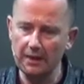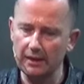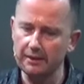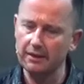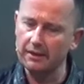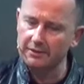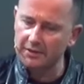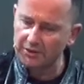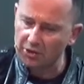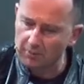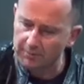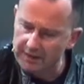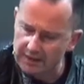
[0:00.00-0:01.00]
you
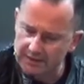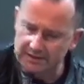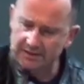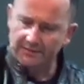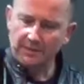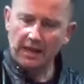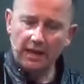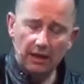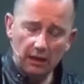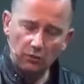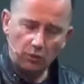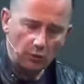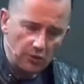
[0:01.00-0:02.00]
know, because
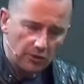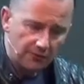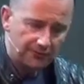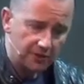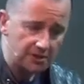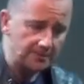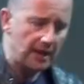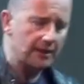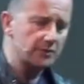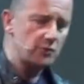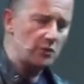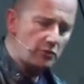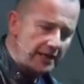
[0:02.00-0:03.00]
when we were first married,
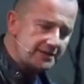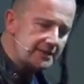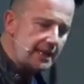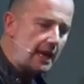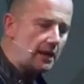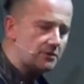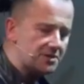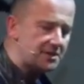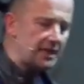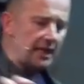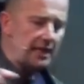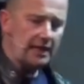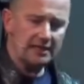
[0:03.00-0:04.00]
we rented a house
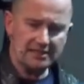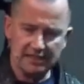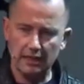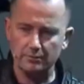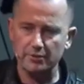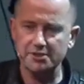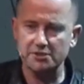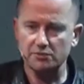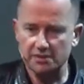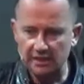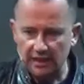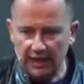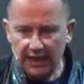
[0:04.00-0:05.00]
in Selbridge. It
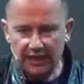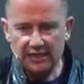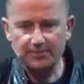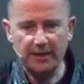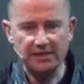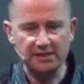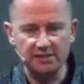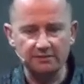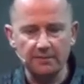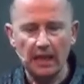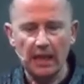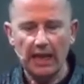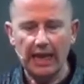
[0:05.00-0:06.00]
was
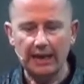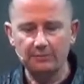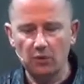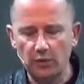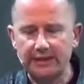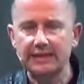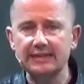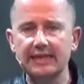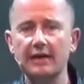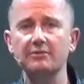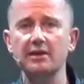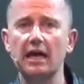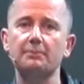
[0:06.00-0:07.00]
expensive. Um, we didn't
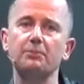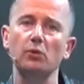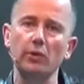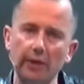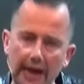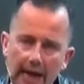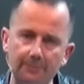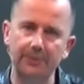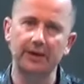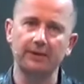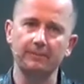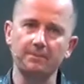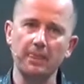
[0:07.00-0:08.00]
have a lot, but we were
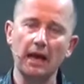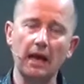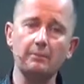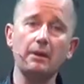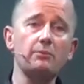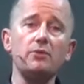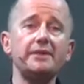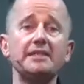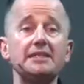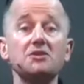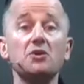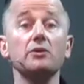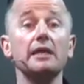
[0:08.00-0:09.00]
happy. I remember we
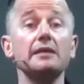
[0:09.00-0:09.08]
didn't own